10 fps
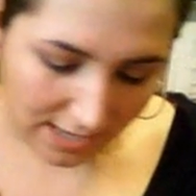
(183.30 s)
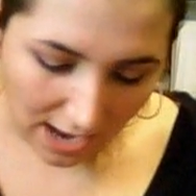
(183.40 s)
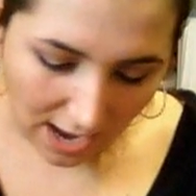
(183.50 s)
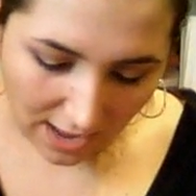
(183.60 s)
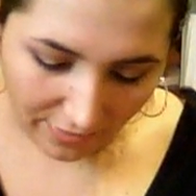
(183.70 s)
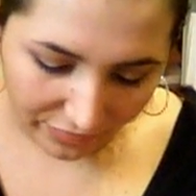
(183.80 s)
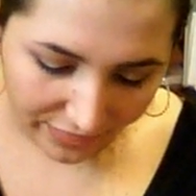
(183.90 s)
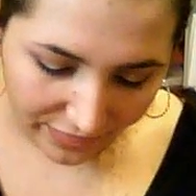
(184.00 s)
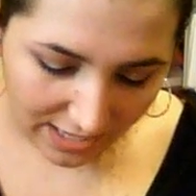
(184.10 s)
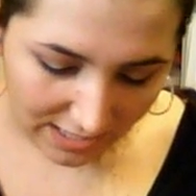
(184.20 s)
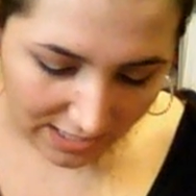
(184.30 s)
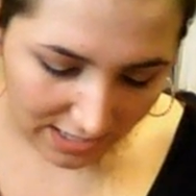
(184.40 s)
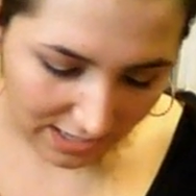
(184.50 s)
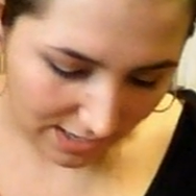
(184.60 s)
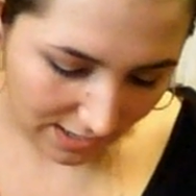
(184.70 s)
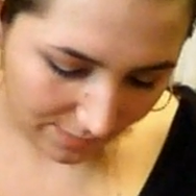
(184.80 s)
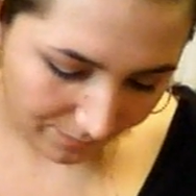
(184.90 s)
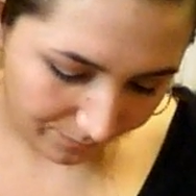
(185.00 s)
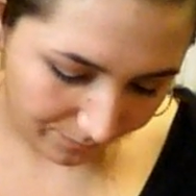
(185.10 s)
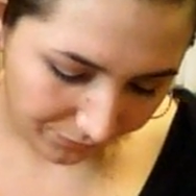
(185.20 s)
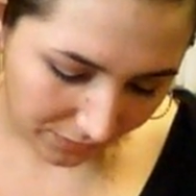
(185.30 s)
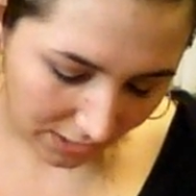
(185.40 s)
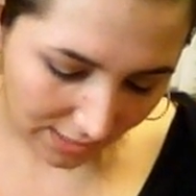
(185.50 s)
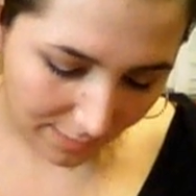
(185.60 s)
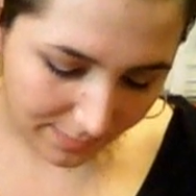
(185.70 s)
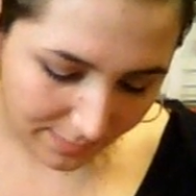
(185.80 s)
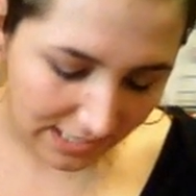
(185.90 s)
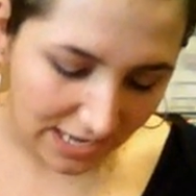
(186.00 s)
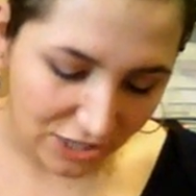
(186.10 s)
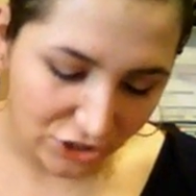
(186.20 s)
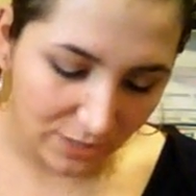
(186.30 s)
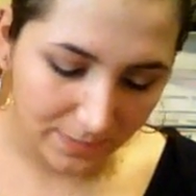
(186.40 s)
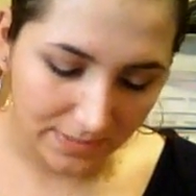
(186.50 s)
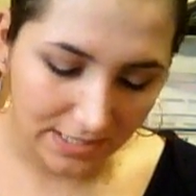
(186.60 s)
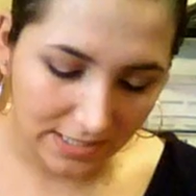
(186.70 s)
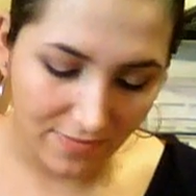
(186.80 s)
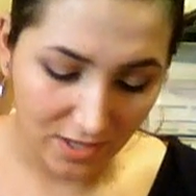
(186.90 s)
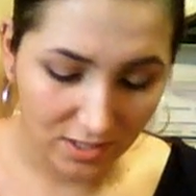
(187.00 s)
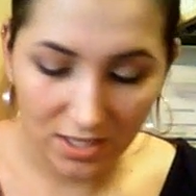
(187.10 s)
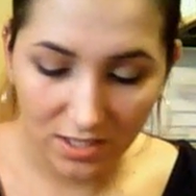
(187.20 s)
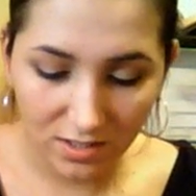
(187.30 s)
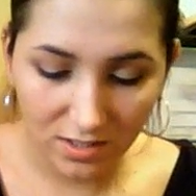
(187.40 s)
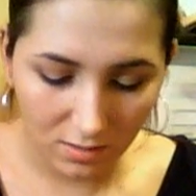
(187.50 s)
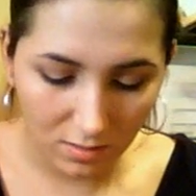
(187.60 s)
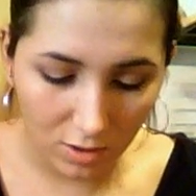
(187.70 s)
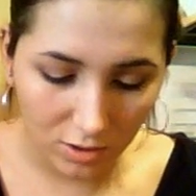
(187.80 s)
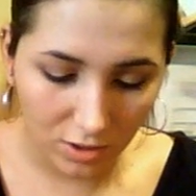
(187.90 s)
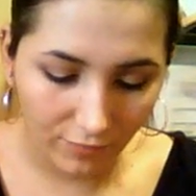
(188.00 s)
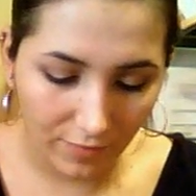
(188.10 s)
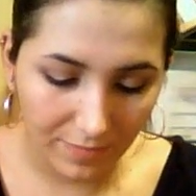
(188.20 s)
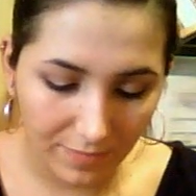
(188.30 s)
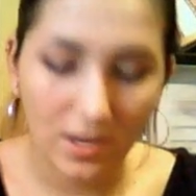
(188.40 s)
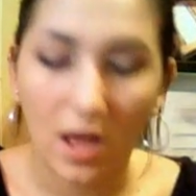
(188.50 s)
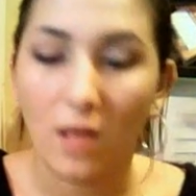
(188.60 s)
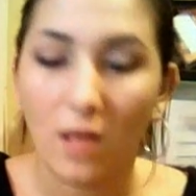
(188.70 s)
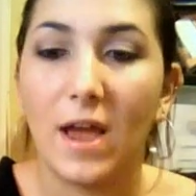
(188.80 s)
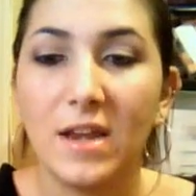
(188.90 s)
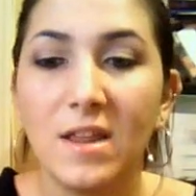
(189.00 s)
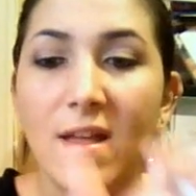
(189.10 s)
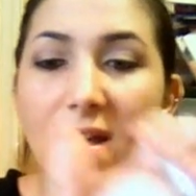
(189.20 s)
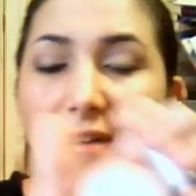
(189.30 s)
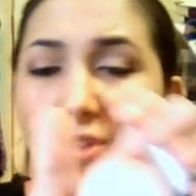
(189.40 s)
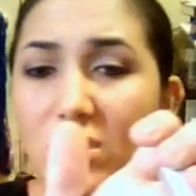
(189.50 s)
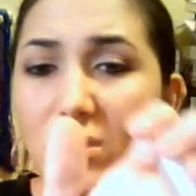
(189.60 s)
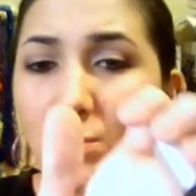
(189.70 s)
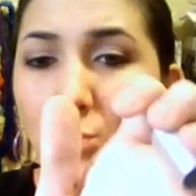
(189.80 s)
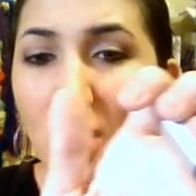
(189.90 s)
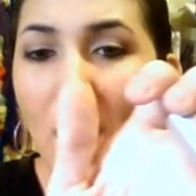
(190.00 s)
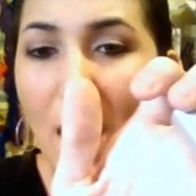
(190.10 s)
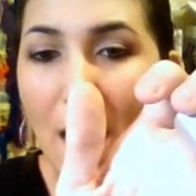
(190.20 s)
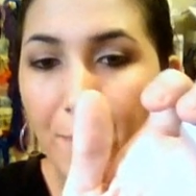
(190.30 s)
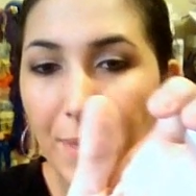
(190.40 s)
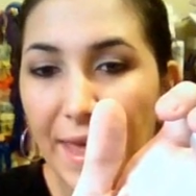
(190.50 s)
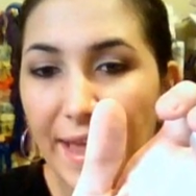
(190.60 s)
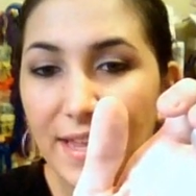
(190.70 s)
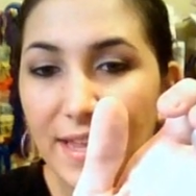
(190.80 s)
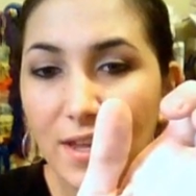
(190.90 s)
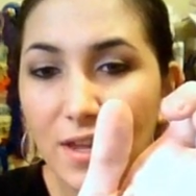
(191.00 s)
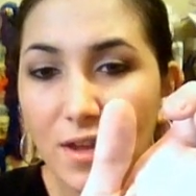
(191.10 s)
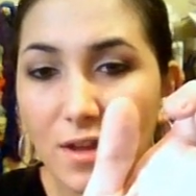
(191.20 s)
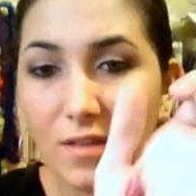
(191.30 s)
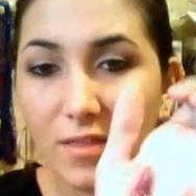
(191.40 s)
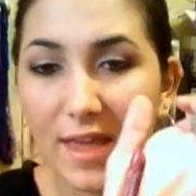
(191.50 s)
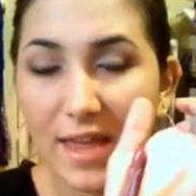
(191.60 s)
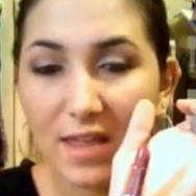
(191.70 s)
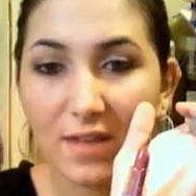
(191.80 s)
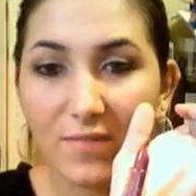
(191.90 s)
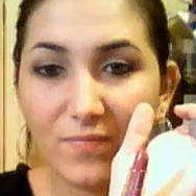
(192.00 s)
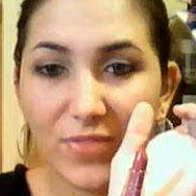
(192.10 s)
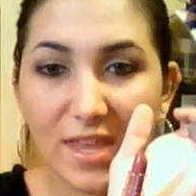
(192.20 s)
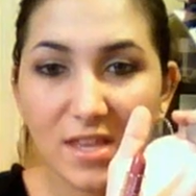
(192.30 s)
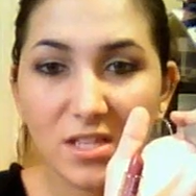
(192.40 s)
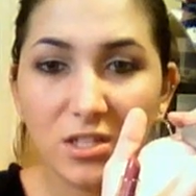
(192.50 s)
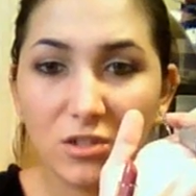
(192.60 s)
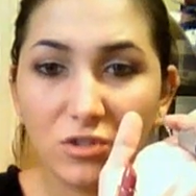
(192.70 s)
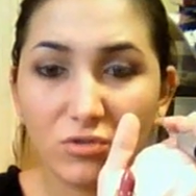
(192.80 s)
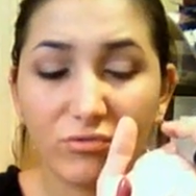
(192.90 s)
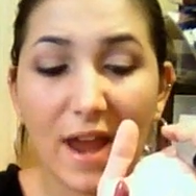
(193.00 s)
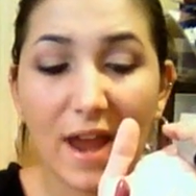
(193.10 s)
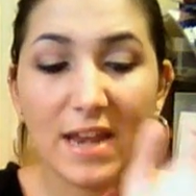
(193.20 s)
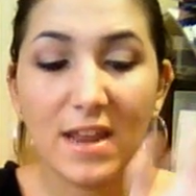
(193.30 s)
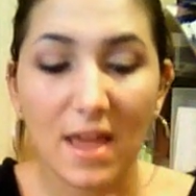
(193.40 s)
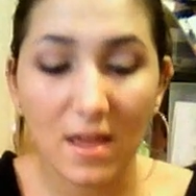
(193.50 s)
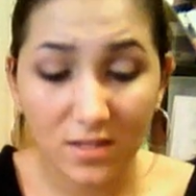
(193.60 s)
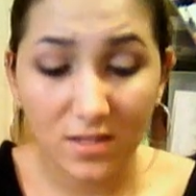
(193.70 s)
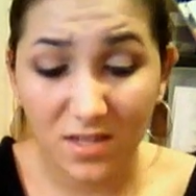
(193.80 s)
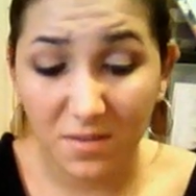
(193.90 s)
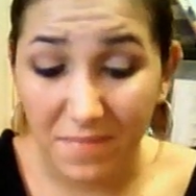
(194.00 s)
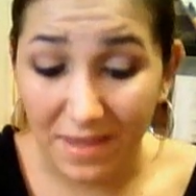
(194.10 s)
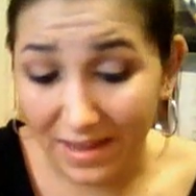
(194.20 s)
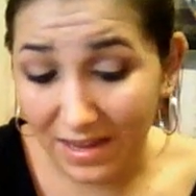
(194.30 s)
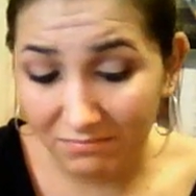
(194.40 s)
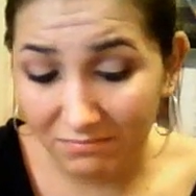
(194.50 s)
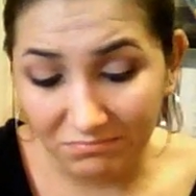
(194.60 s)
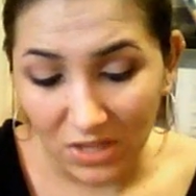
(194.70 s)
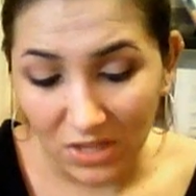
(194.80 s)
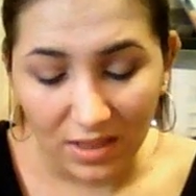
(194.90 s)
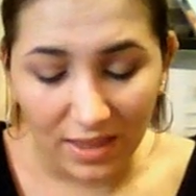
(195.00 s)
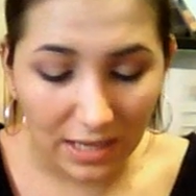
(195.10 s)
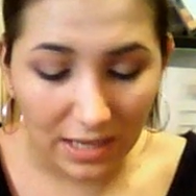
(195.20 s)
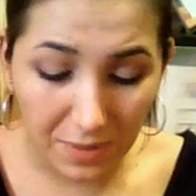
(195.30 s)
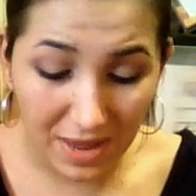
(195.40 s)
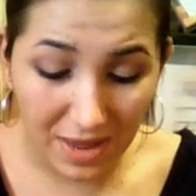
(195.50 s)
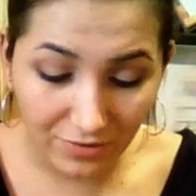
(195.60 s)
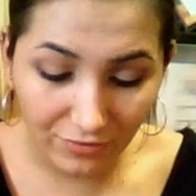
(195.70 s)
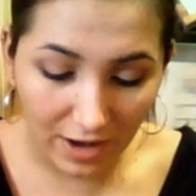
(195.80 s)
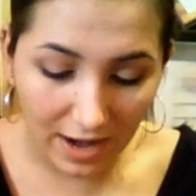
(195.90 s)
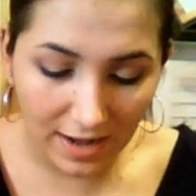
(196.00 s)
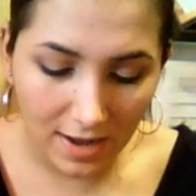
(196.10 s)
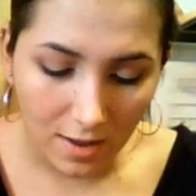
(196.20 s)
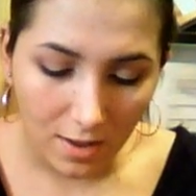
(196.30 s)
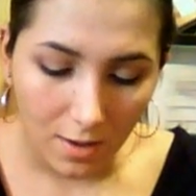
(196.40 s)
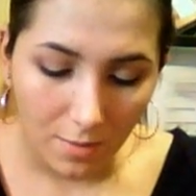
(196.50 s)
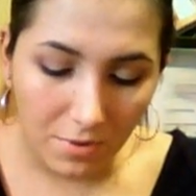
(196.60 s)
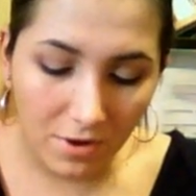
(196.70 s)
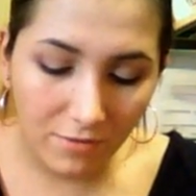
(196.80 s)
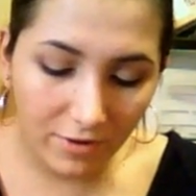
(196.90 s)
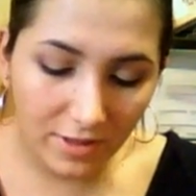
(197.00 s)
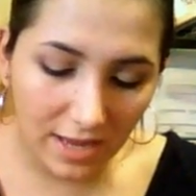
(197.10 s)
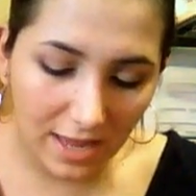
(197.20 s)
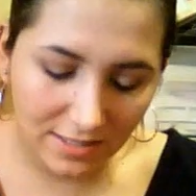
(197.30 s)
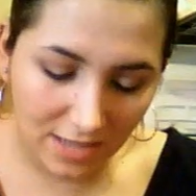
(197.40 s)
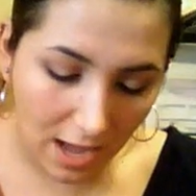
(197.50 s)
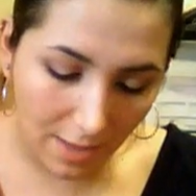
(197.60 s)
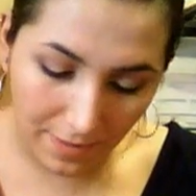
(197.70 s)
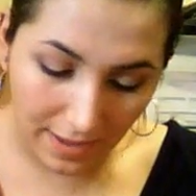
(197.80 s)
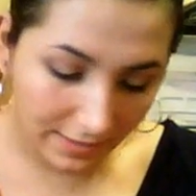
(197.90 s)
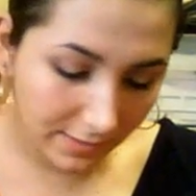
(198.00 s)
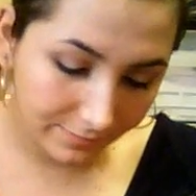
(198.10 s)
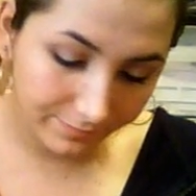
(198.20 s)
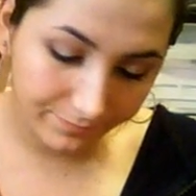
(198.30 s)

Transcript: I got the lipstick in Gypsy, and this is also from the dollar line. It looked more hot pink. Like, this looks red to me. Like a pink red. But it really is a hot pink.